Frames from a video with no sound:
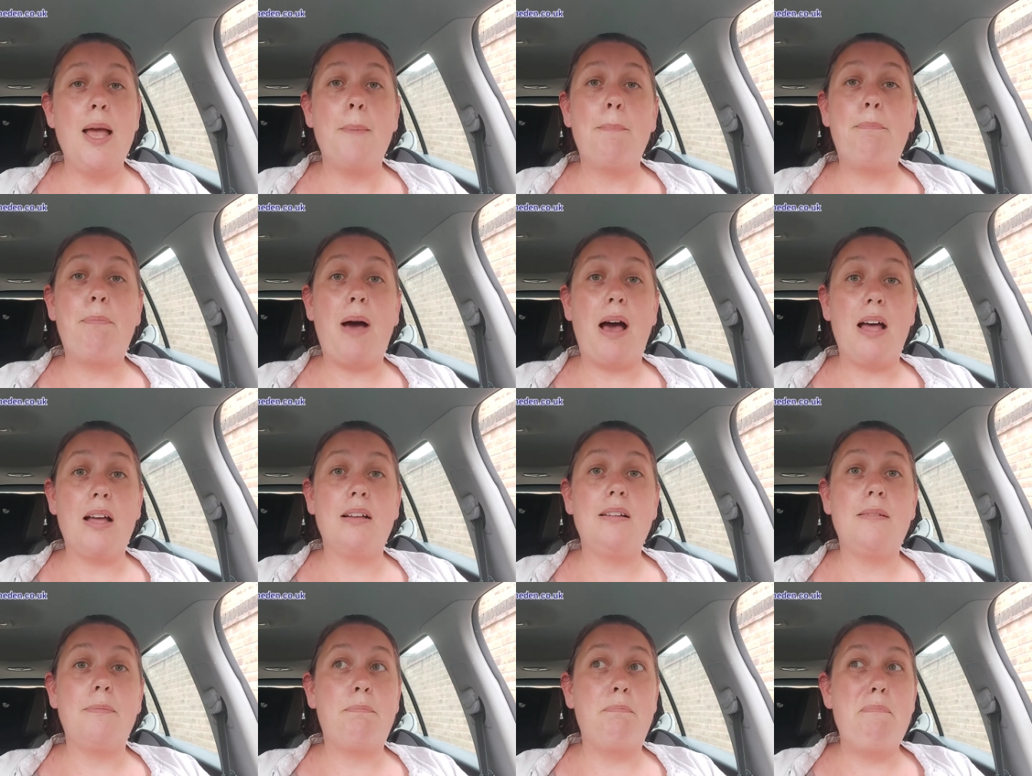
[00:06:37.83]
But
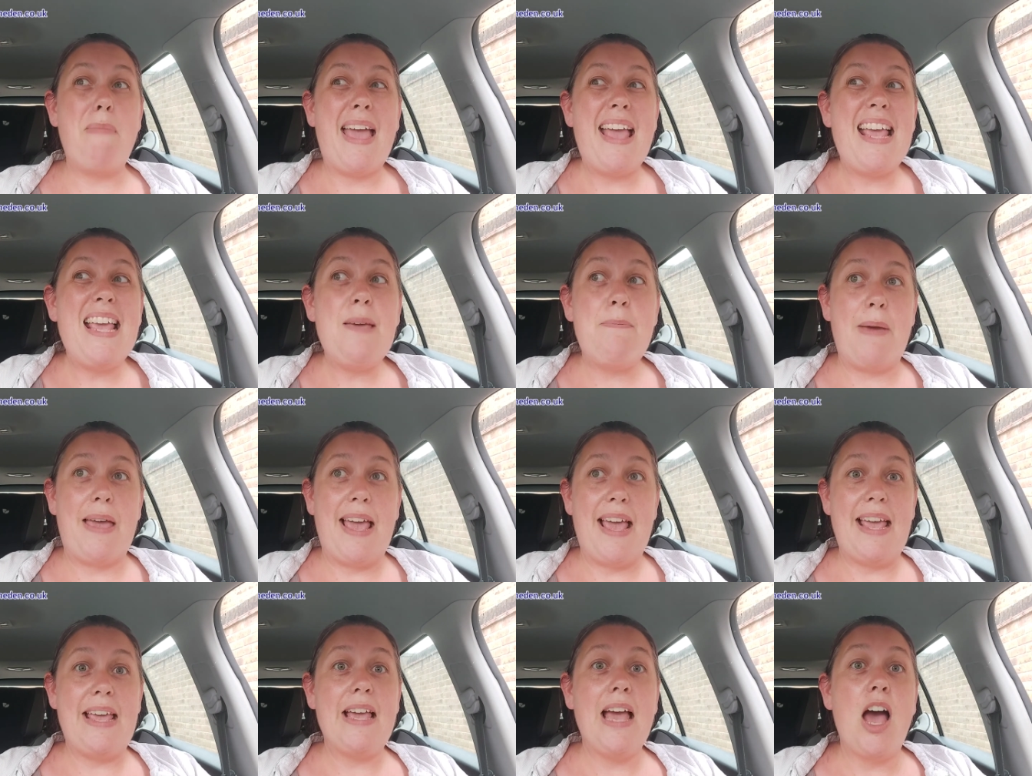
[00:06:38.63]

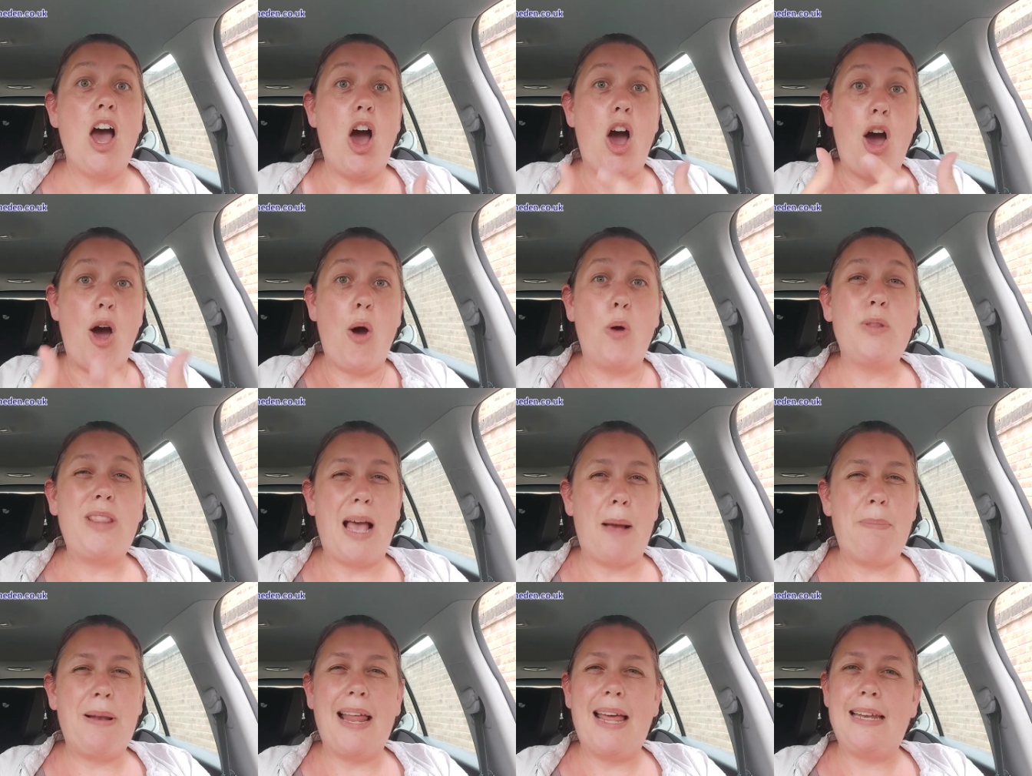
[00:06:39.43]
maybe hold
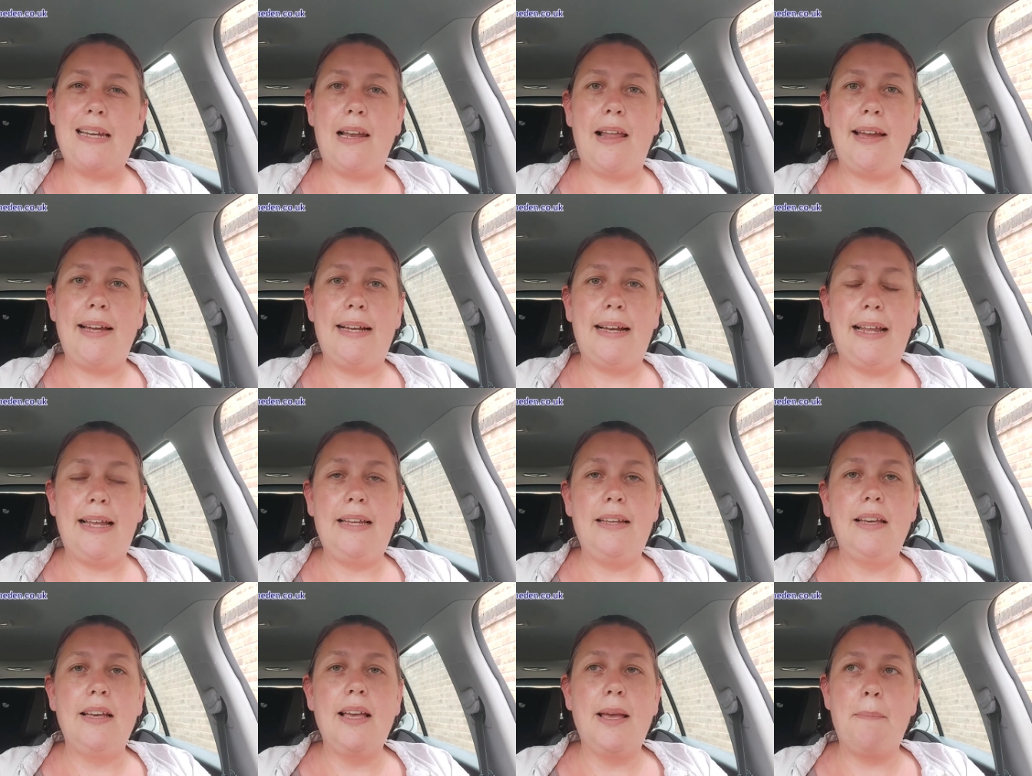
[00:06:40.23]
that plan lightly.